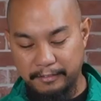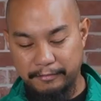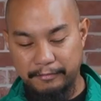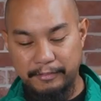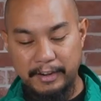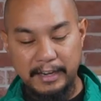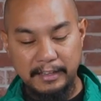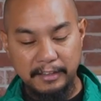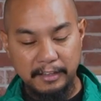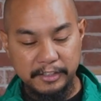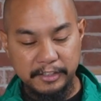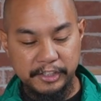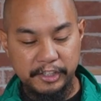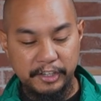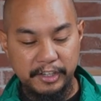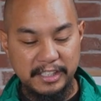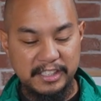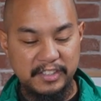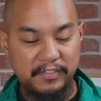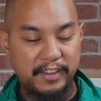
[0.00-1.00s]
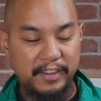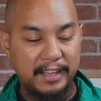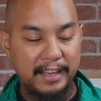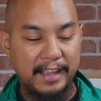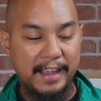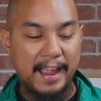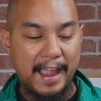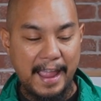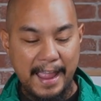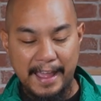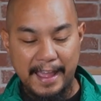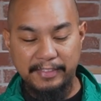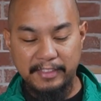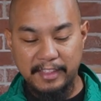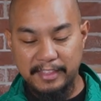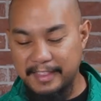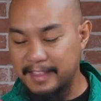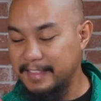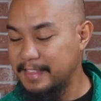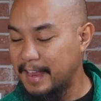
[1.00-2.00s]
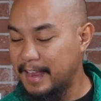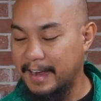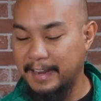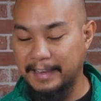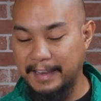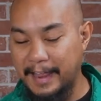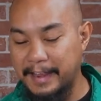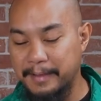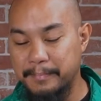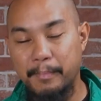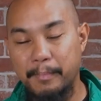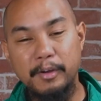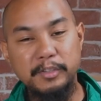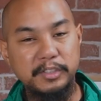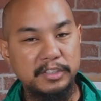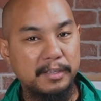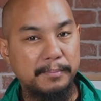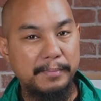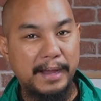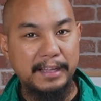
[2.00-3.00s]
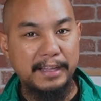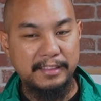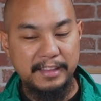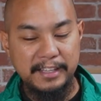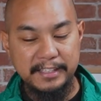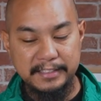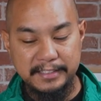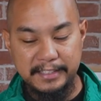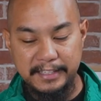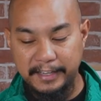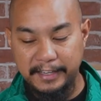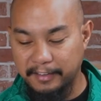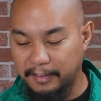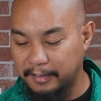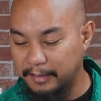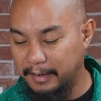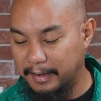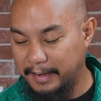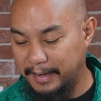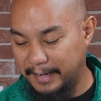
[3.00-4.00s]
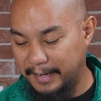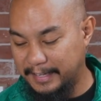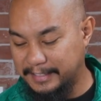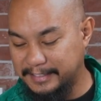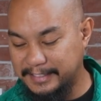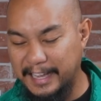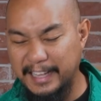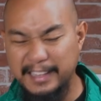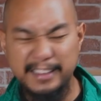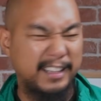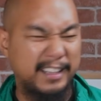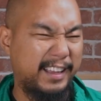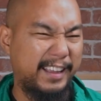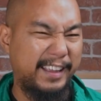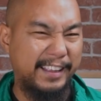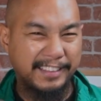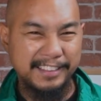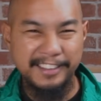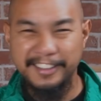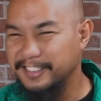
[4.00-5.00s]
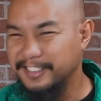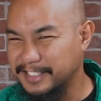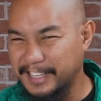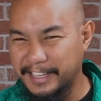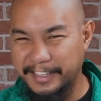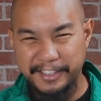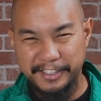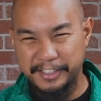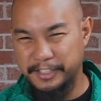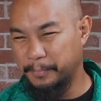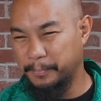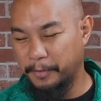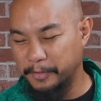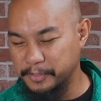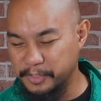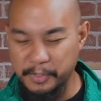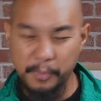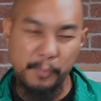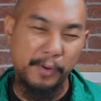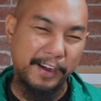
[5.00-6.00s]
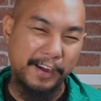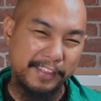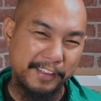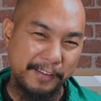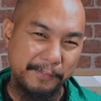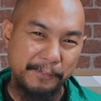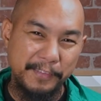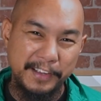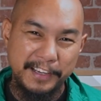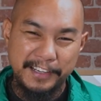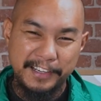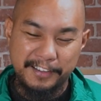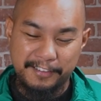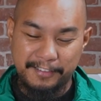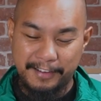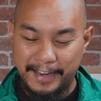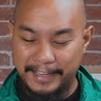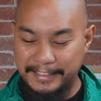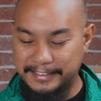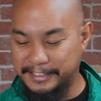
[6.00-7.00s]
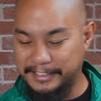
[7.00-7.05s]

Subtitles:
Very luxurious feeling. And the thing that I like most about this sneaker is that it looks like you're supposed to wear them, right?